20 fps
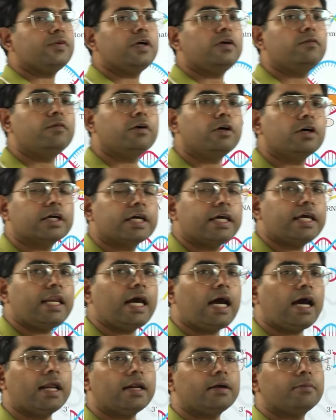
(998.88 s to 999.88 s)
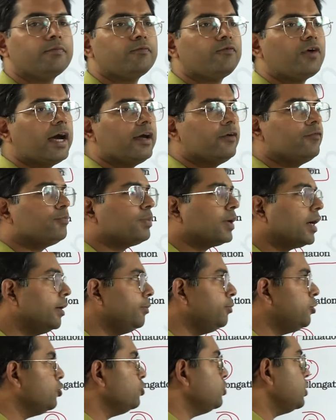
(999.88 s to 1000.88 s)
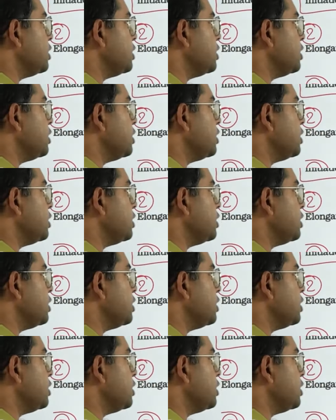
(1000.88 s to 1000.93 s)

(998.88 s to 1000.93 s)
will work in 5' to